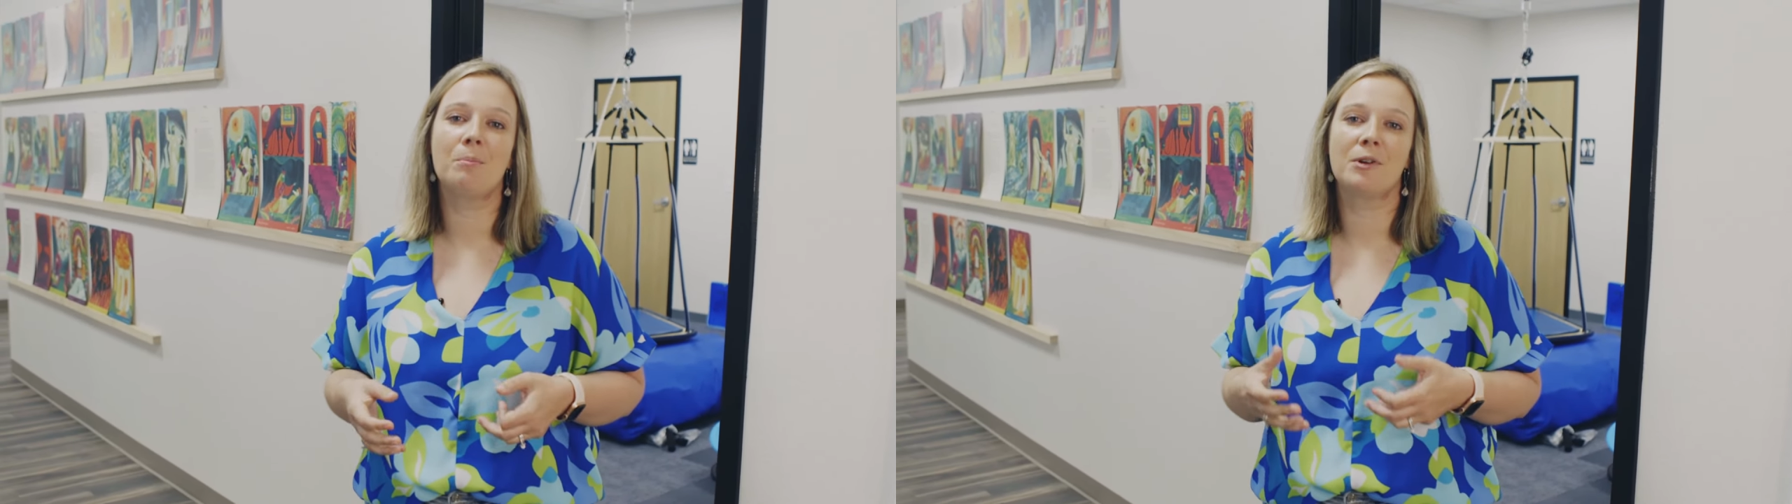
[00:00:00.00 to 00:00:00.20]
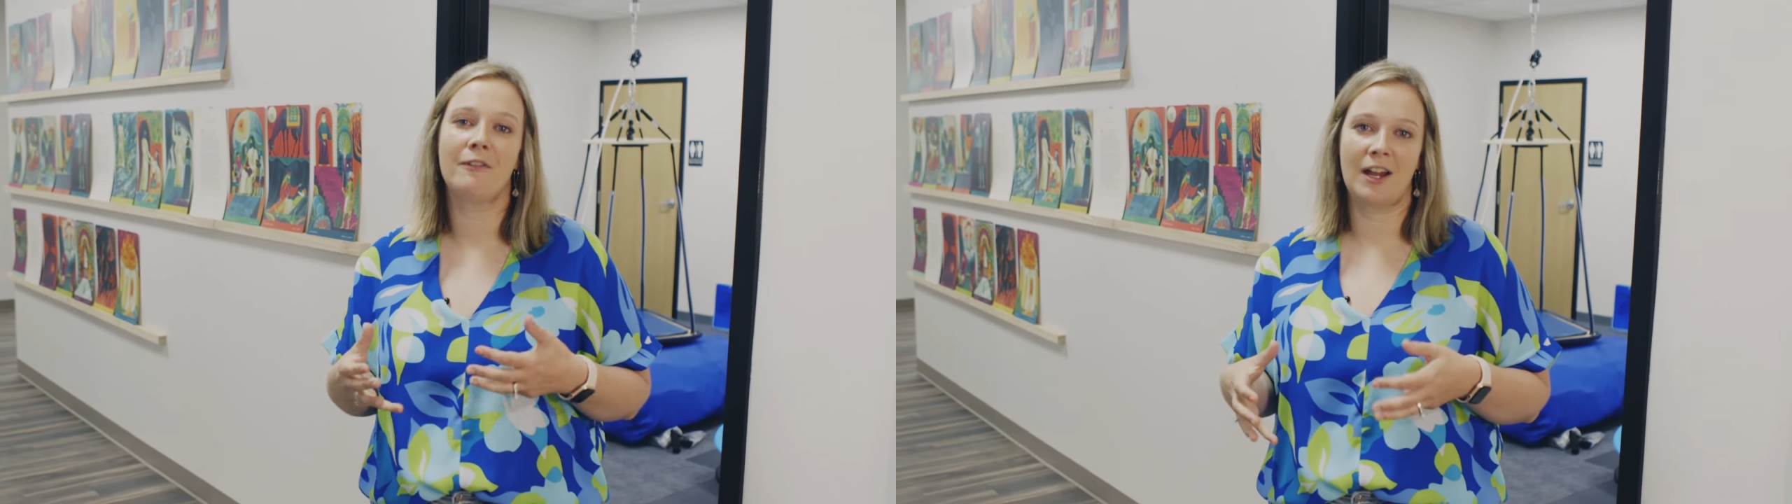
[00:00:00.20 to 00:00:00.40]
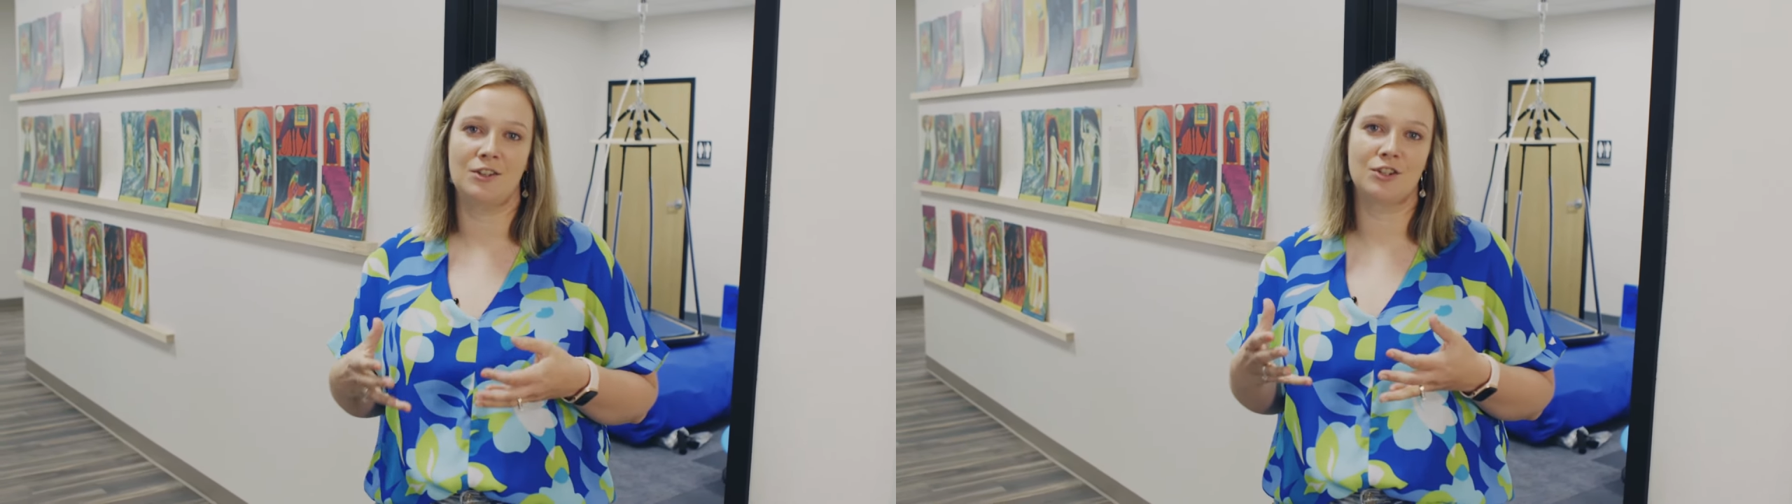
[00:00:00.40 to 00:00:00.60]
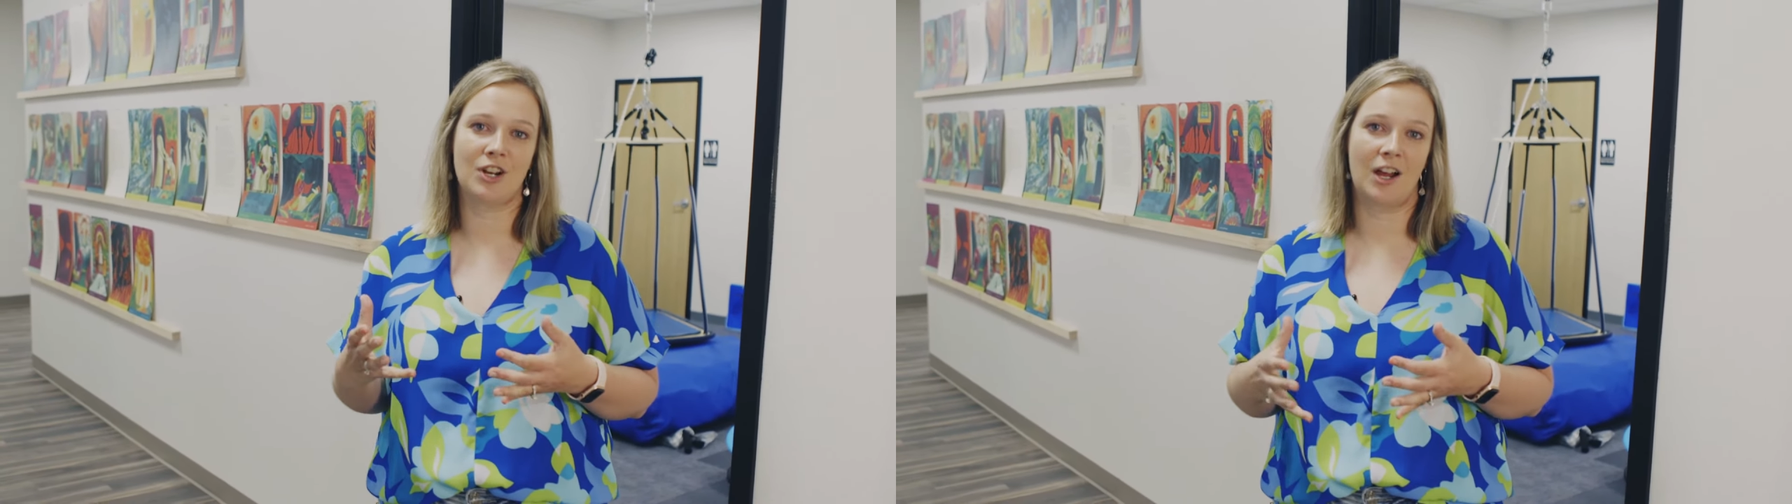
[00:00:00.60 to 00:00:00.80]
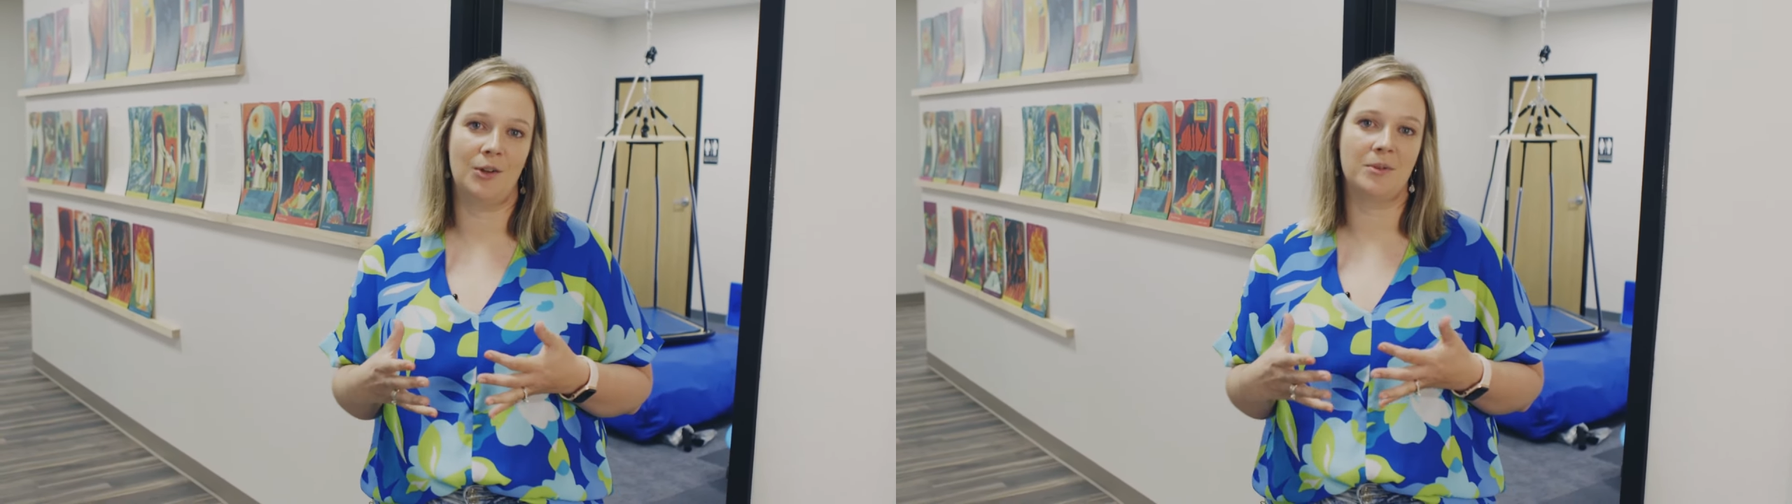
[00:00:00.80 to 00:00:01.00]
provide your
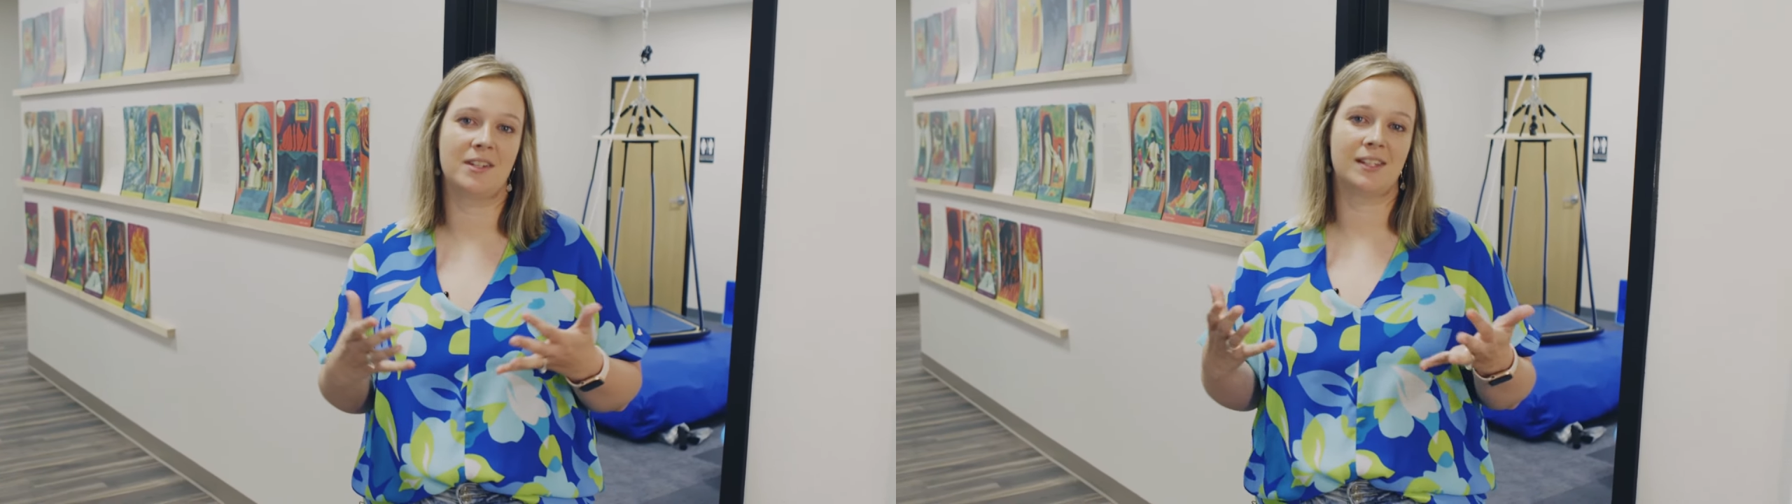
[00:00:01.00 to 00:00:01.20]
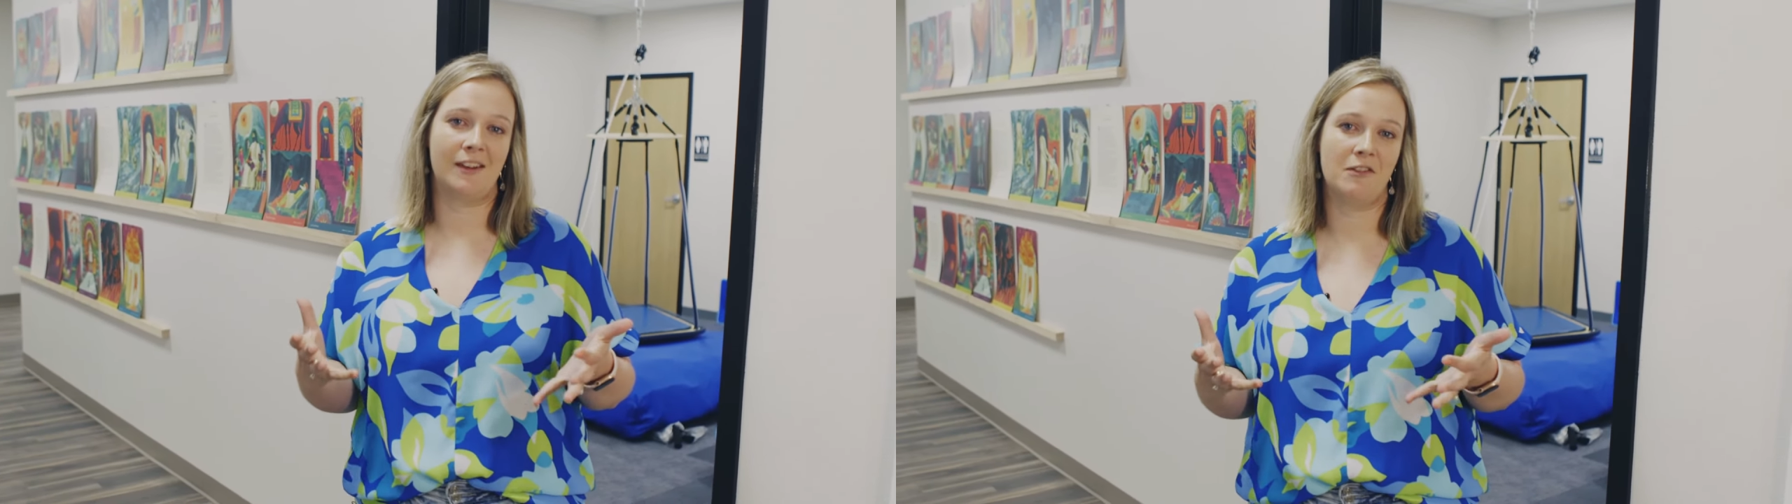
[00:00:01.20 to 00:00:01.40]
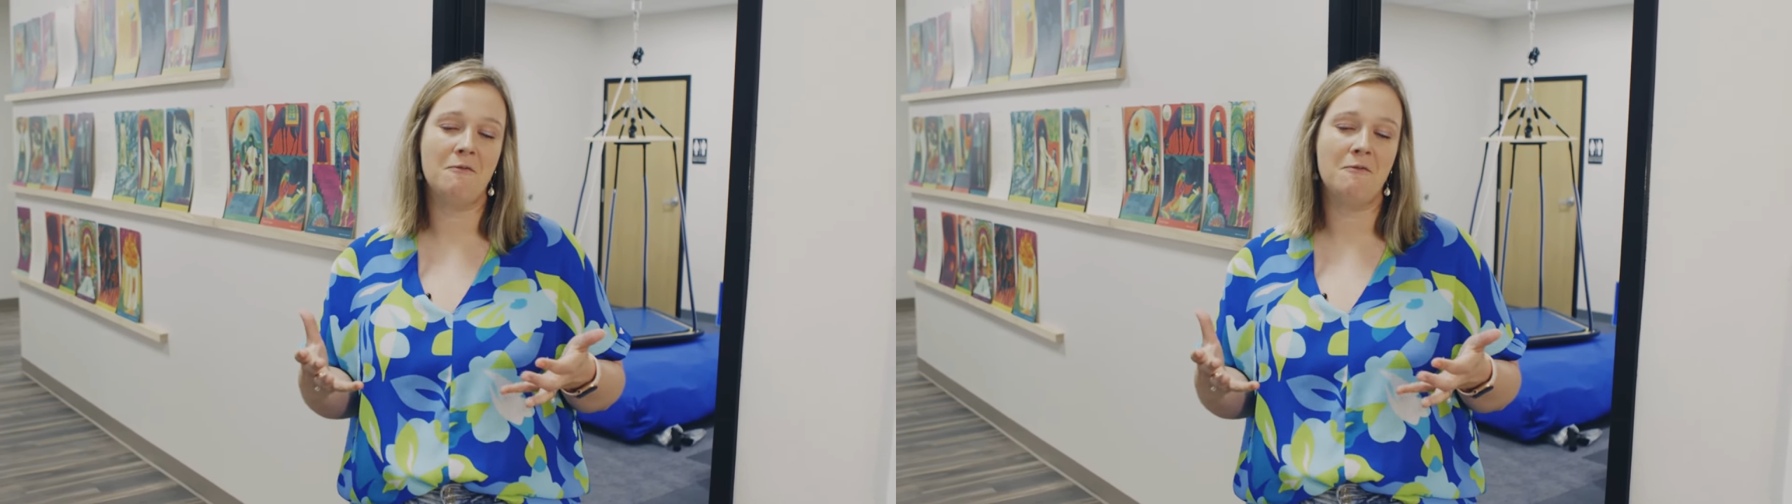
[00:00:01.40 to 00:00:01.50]
child with a safe